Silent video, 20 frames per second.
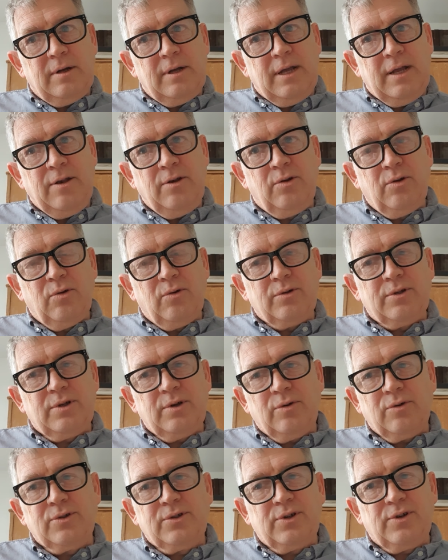endorse
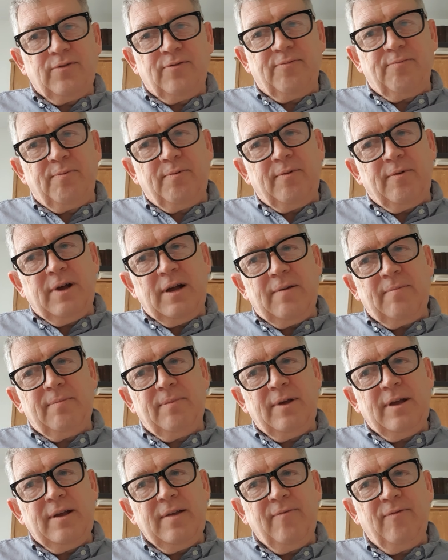or sort of um,
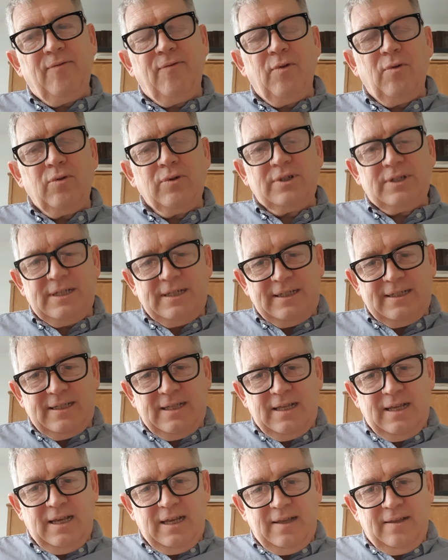enforces
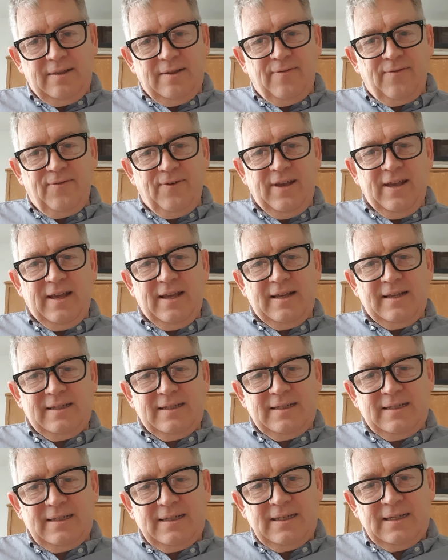the the
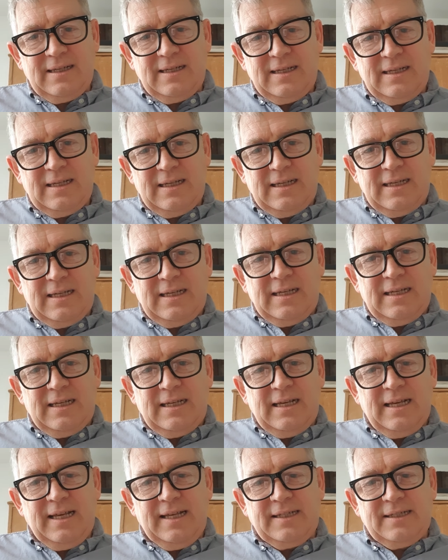fears
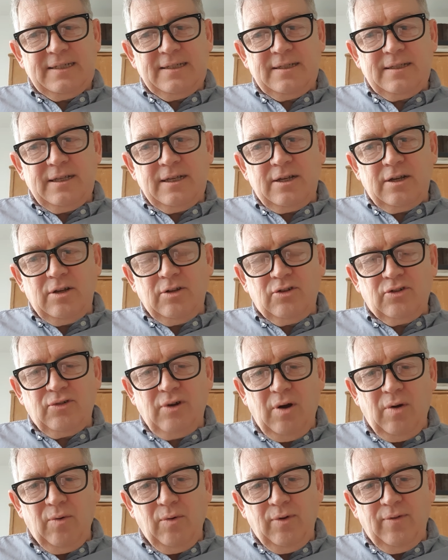is the
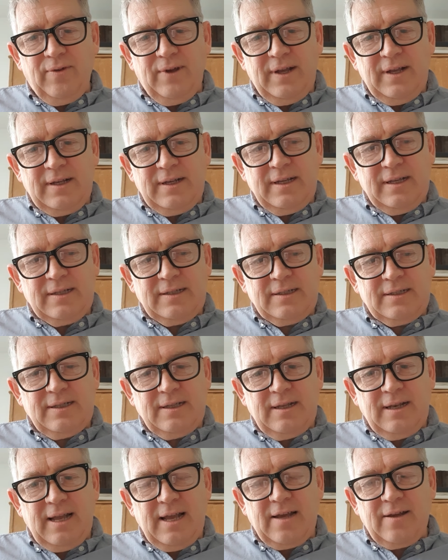control of it. It's
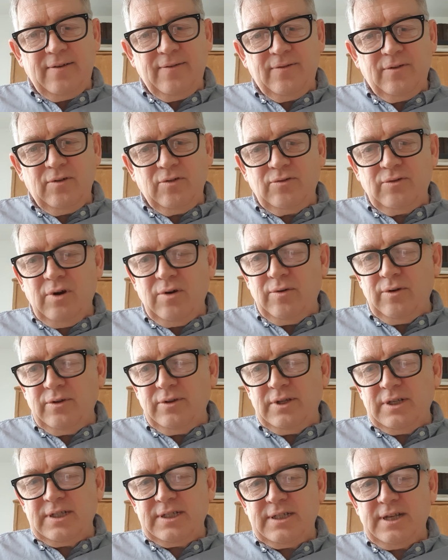the lack of control
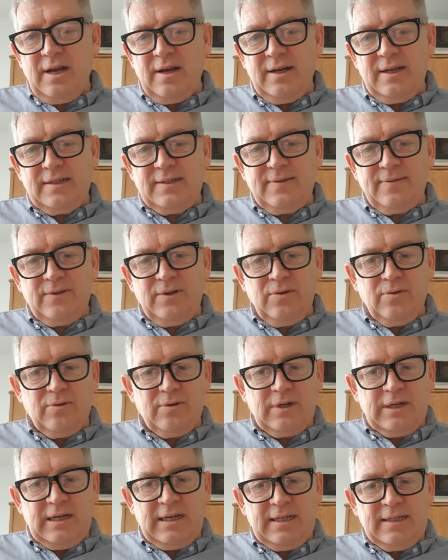and the size of the
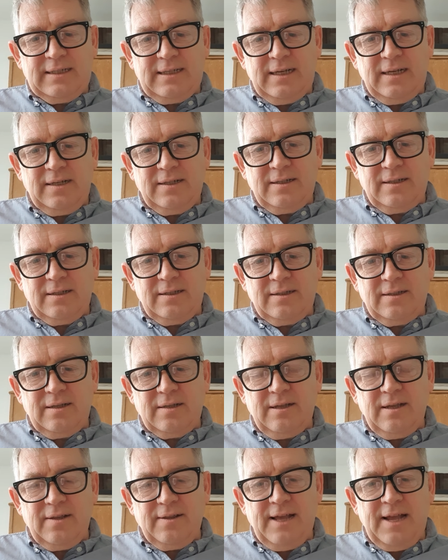organisations
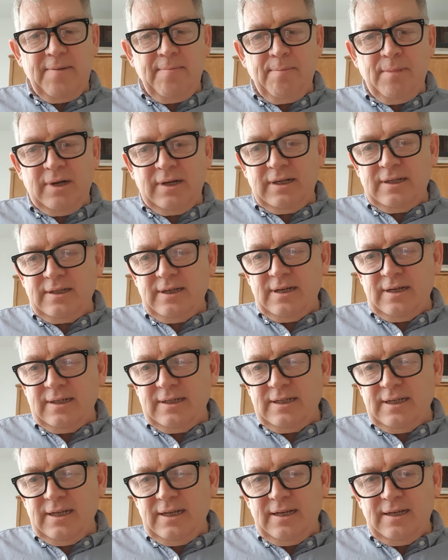that are then
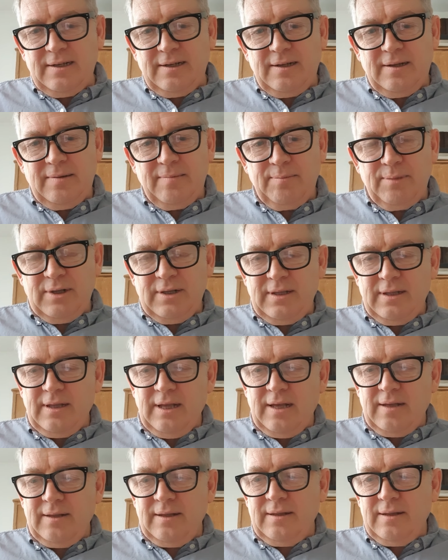monetizing it. But
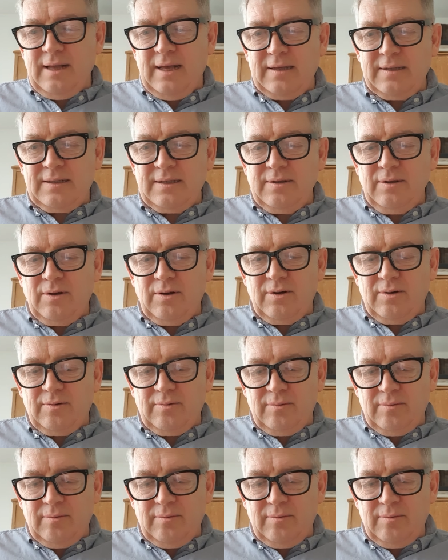th- that's not